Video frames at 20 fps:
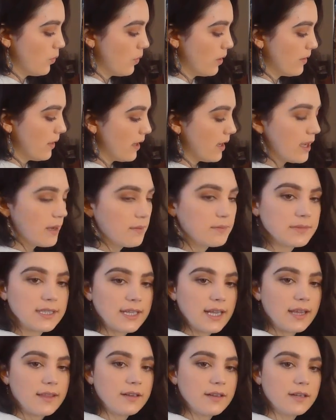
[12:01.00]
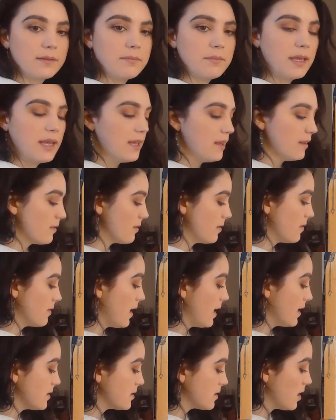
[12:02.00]
Where they come together and
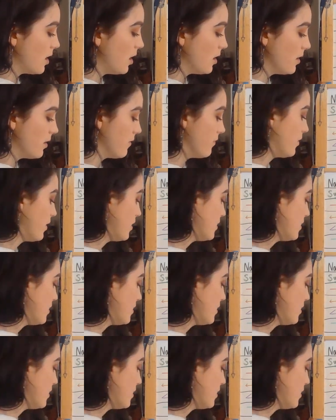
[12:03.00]
meet, that's called the